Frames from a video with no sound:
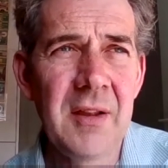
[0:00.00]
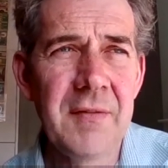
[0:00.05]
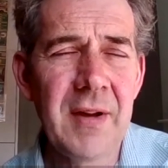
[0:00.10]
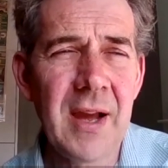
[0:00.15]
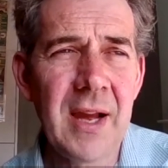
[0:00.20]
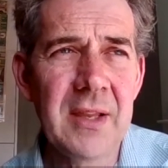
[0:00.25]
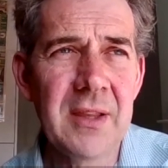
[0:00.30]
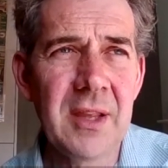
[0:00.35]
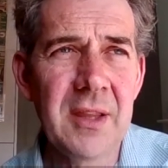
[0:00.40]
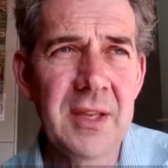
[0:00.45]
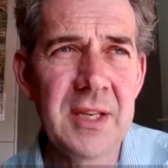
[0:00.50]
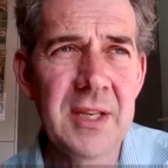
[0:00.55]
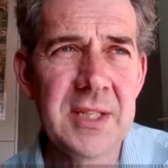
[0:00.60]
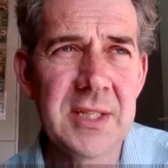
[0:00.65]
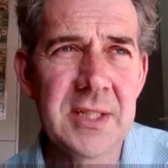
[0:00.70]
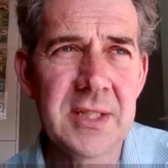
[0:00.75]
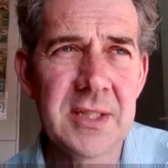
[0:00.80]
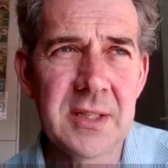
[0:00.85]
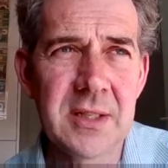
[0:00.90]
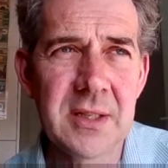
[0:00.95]
the fact that
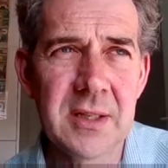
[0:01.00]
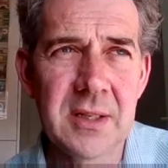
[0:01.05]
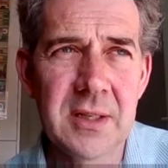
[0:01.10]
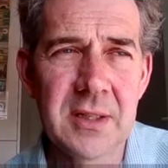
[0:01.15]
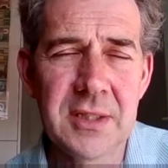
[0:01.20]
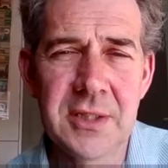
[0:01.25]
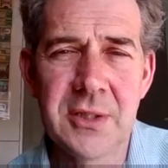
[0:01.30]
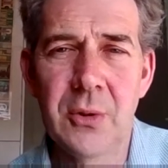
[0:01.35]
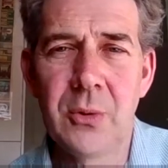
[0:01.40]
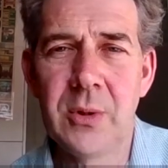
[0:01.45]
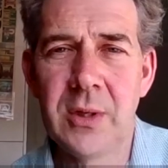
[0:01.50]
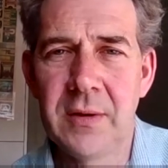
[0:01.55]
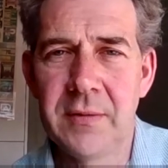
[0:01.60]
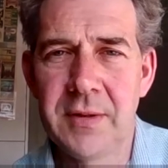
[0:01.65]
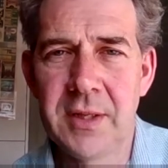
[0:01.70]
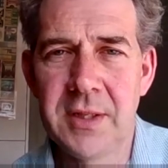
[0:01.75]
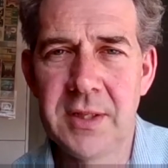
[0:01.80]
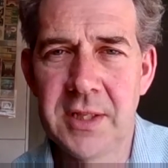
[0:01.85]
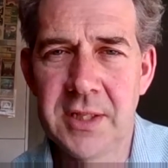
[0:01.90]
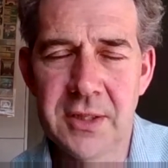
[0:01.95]
this story
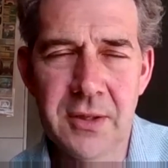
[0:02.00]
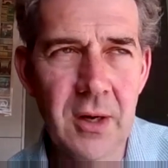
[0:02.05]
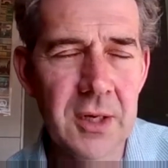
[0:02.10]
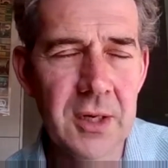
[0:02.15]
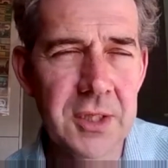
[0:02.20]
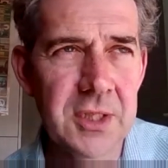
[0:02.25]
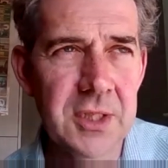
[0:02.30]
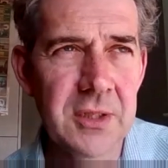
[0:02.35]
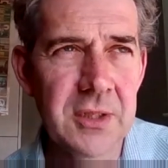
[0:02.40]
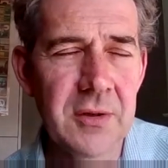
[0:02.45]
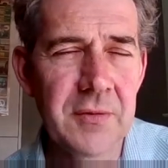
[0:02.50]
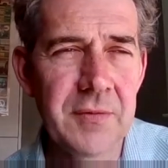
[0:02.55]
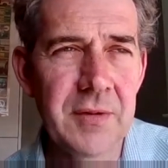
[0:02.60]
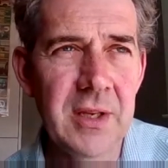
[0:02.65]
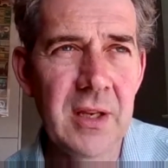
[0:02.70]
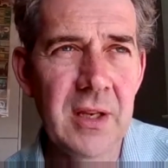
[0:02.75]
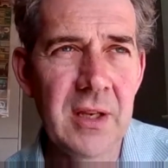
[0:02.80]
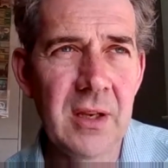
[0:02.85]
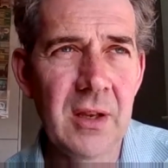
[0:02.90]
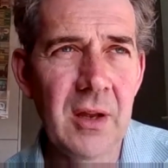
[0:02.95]
of the destruction of
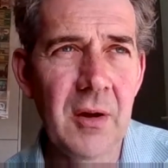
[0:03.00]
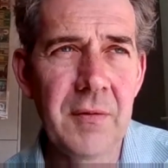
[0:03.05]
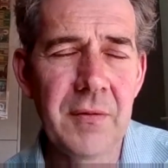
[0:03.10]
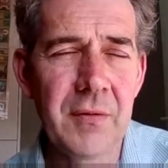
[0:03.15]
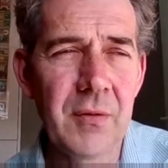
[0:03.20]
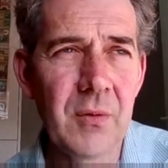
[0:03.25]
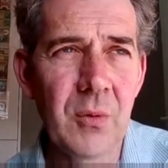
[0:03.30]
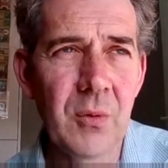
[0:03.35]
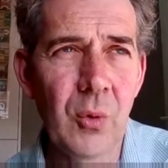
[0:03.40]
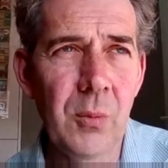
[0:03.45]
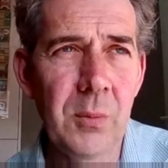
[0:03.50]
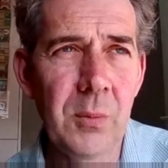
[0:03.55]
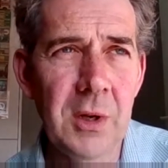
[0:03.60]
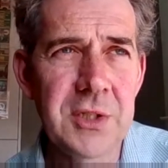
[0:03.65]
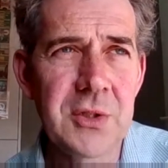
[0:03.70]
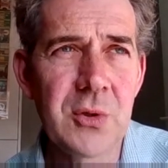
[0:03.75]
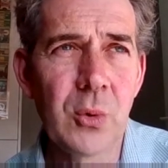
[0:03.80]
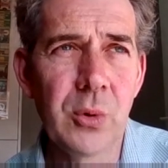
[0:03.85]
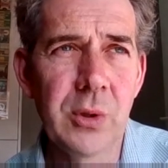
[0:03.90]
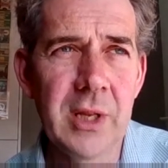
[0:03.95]
the of
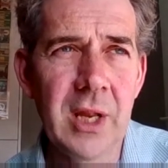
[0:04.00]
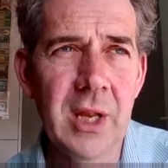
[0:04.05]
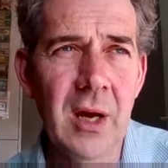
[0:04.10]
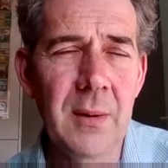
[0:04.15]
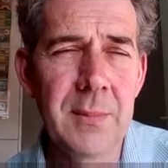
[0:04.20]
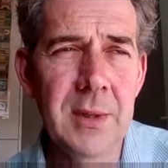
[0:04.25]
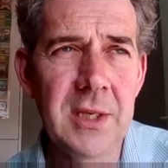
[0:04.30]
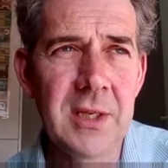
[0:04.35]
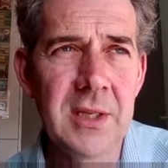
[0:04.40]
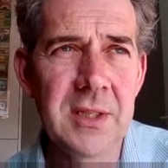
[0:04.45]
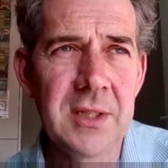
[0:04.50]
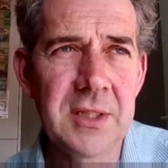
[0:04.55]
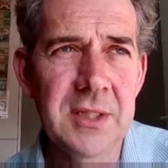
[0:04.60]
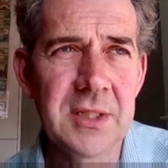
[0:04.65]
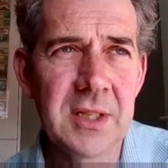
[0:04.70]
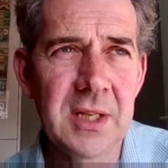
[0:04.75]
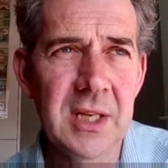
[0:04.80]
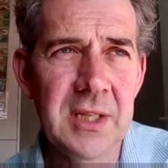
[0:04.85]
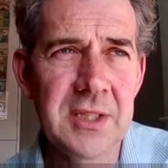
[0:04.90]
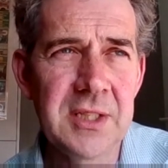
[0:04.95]
almost all of the
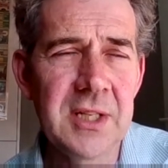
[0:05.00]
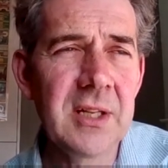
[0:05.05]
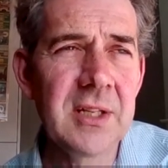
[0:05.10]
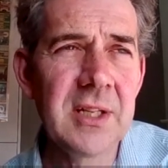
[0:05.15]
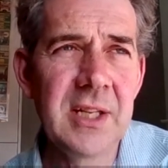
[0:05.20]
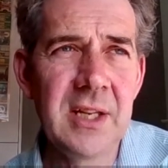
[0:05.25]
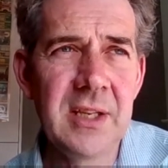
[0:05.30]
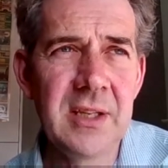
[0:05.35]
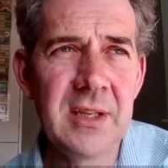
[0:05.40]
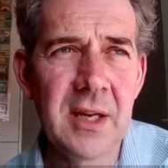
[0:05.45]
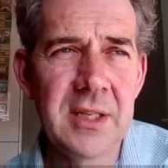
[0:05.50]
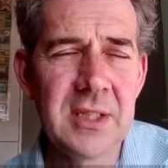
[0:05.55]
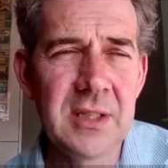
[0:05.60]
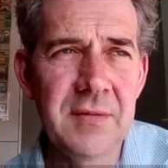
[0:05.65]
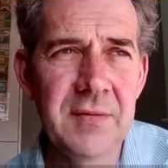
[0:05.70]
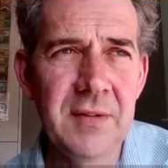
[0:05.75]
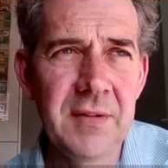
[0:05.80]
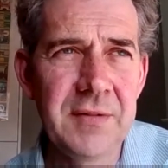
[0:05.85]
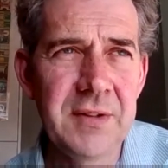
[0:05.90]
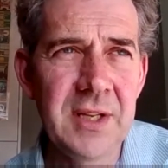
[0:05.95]
Armenians in Turkey in
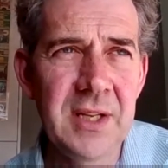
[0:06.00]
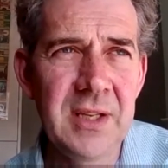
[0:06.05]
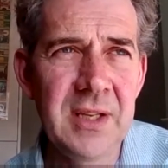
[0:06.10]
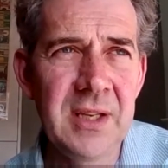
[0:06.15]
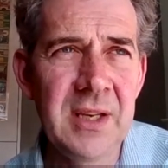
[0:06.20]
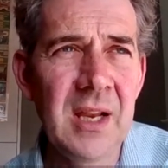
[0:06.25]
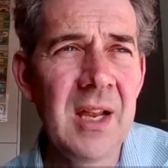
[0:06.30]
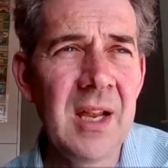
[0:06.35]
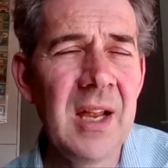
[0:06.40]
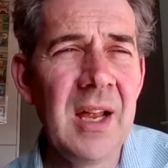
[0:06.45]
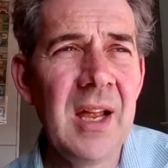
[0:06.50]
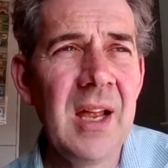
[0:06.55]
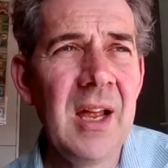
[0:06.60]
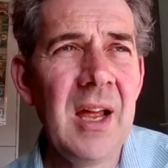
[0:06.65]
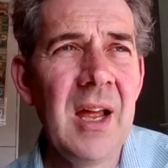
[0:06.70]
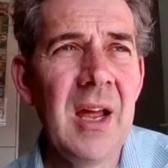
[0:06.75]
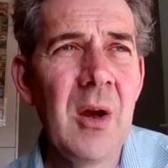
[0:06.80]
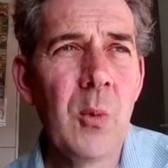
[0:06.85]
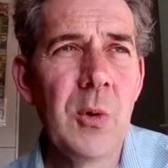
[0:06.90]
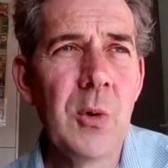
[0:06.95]
1915
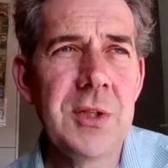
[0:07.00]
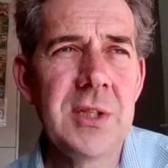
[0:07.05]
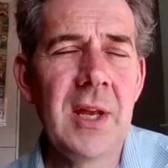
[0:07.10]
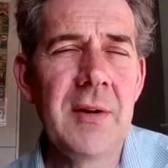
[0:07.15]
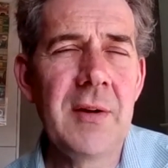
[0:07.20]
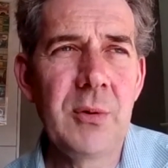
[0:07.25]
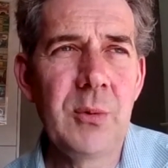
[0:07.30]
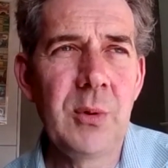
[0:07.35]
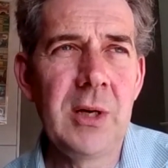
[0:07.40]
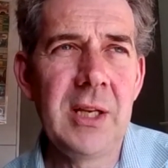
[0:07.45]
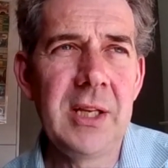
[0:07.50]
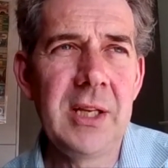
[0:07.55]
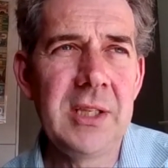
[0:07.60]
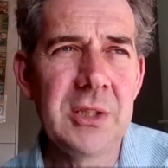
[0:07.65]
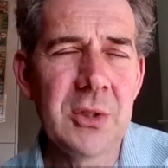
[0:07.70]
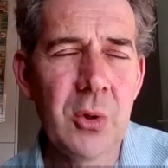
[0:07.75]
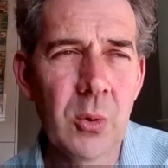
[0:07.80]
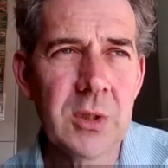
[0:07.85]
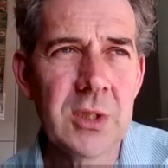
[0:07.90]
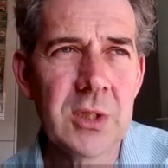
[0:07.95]
was never
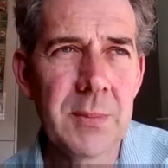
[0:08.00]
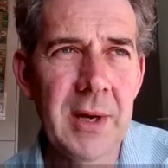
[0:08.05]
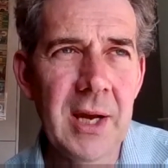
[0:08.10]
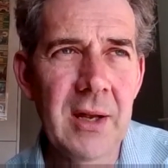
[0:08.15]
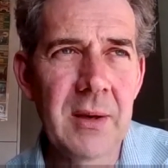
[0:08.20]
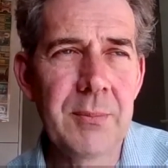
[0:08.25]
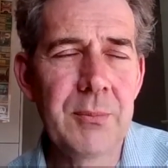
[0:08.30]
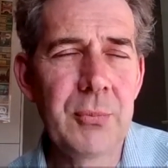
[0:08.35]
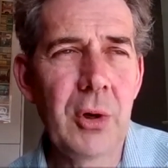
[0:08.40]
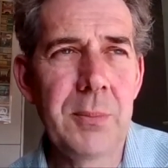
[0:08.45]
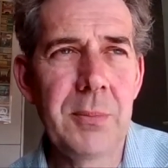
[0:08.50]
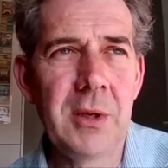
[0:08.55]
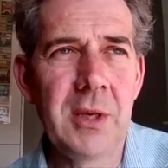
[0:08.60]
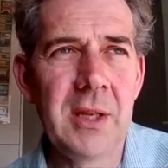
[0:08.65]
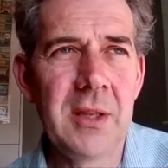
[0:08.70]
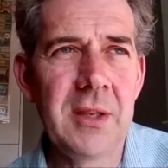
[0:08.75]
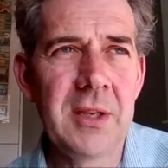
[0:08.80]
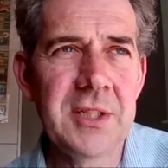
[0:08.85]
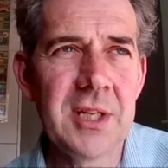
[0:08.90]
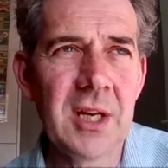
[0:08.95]
really talked about
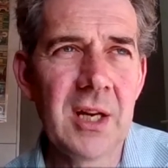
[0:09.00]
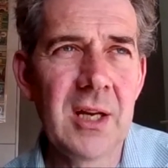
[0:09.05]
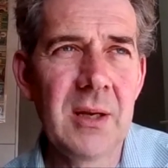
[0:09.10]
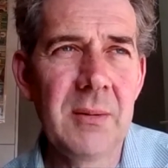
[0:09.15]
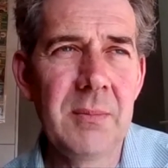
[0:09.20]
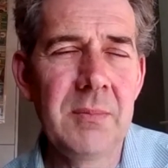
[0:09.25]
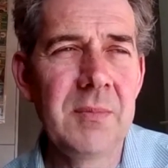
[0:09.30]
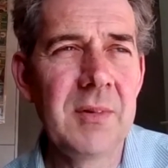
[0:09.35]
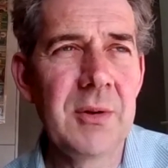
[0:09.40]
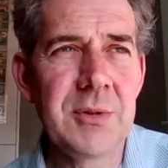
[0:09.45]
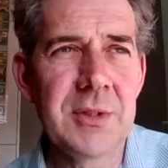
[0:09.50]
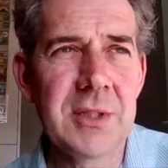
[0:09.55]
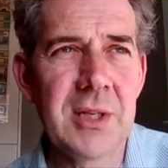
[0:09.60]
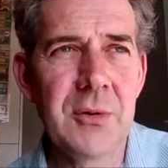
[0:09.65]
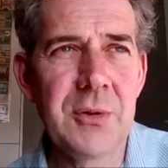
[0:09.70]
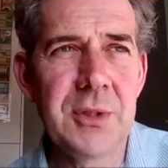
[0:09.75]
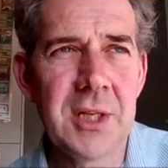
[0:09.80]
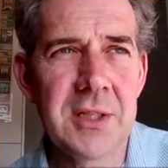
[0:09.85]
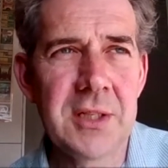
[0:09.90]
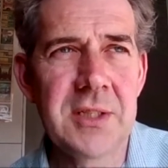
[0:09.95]
properly at the time. There was
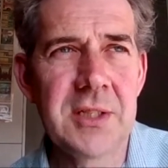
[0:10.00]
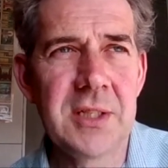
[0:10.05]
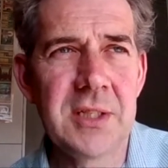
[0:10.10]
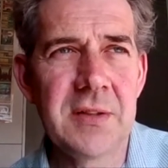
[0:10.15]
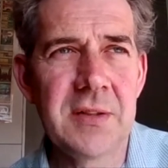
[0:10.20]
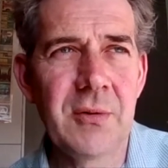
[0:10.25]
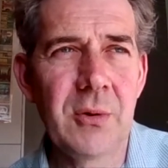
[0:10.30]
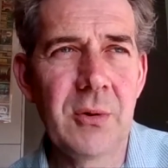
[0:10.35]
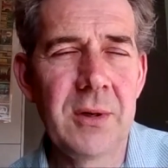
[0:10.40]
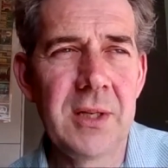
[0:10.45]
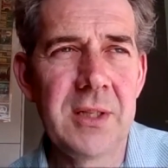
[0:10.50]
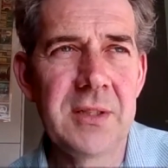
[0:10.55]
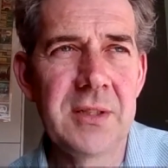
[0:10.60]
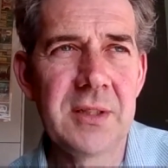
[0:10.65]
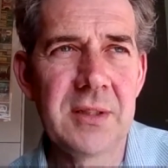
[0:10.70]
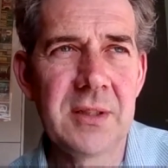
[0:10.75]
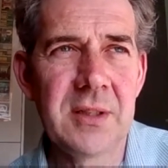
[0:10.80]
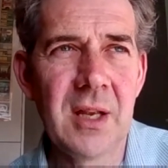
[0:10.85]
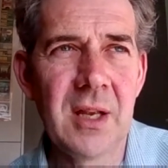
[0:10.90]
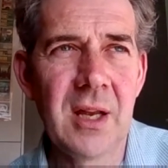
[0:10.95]
no justice for
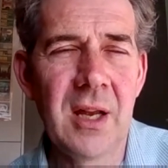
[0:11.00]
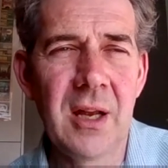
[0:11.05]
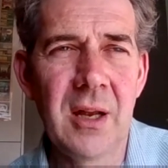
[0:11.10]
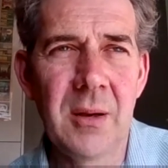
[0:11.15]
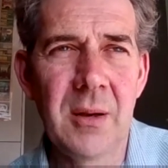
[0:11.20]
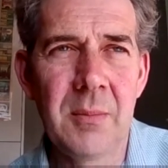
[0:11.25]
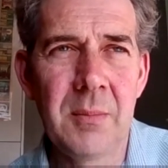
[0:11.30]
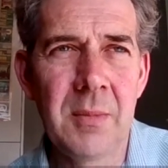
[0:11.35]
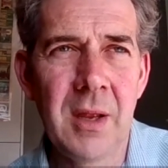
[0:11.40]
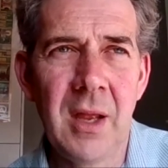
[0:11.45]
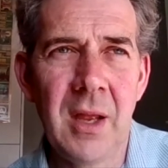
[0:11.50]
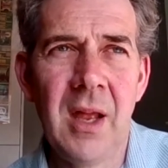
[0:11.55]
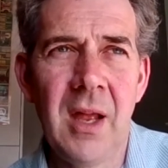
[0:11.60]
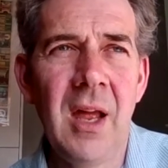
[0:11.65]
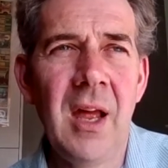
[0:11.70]
it. Um,